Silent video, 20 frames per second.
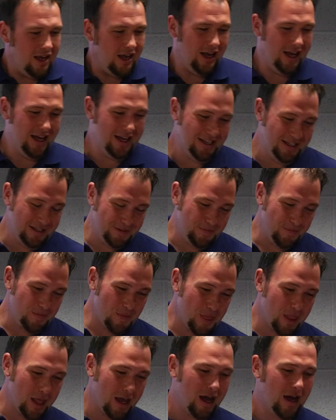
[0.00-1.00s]

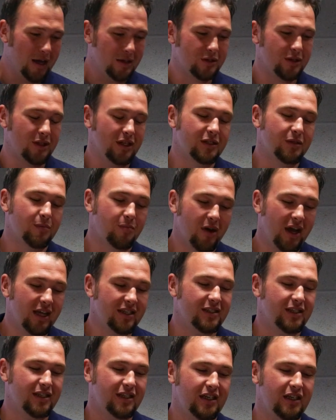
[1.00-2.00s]
So there's a
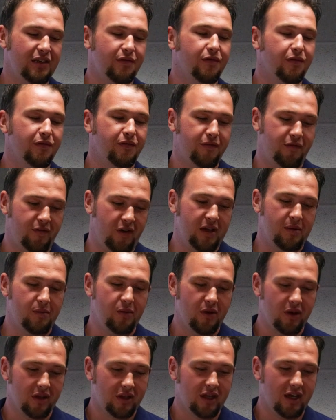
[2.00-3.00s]
pressing need for
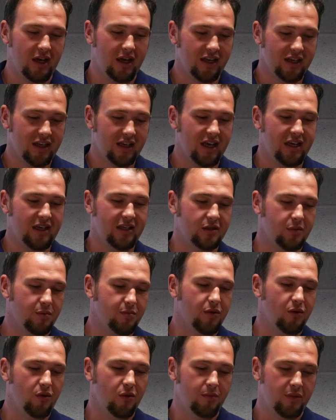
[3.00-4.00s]
framework that guides
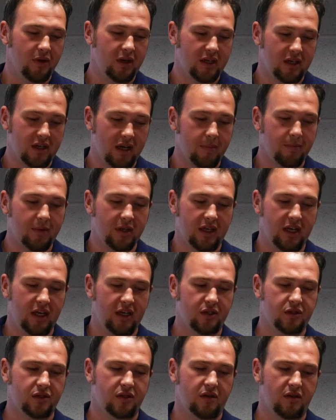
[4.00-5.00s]
appropriate
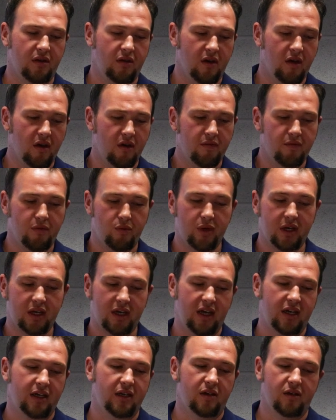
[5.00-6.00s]
application of
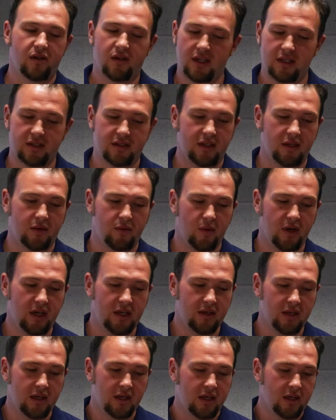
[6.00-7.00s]
WCAG in a holistic
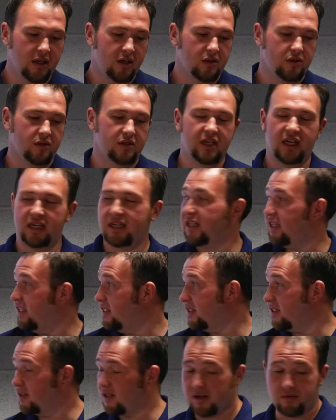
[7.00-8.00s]
way. So taking
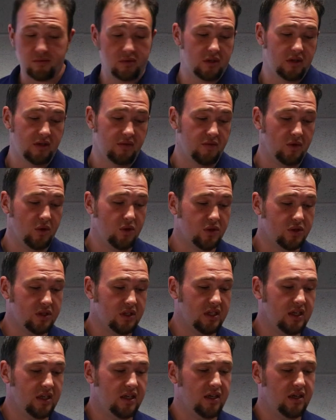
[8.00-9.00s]
into account
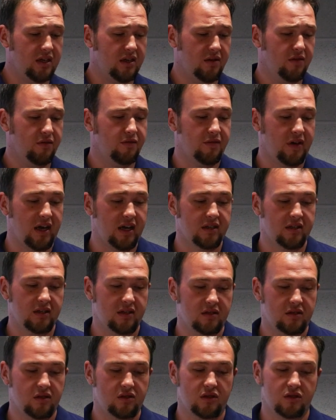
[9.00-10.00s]
diversity of
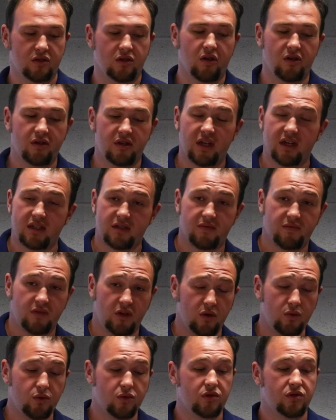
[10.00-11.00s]
factors such as context of
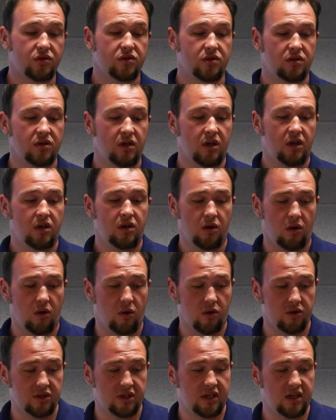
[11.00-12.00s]
use,
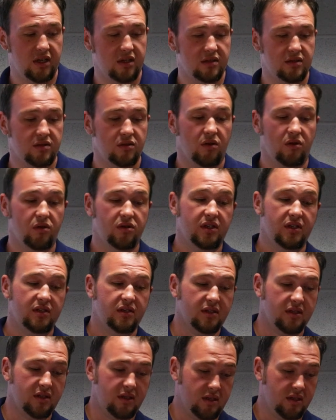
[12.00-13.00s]
audience
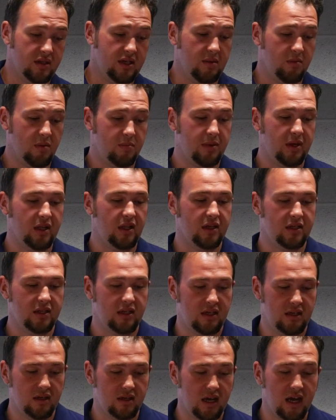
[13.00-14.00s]

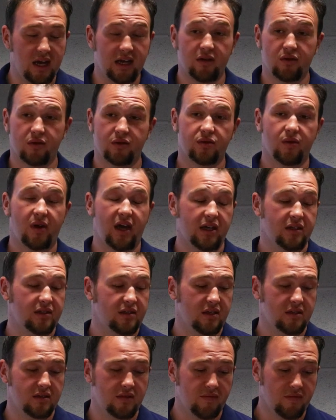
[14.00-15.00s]
capability, and also
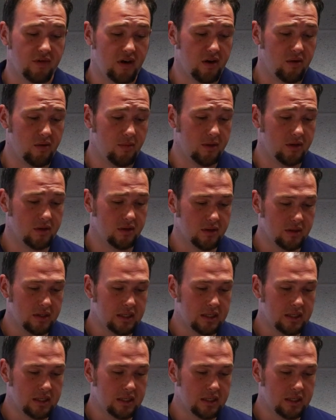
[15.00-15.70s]
access environment.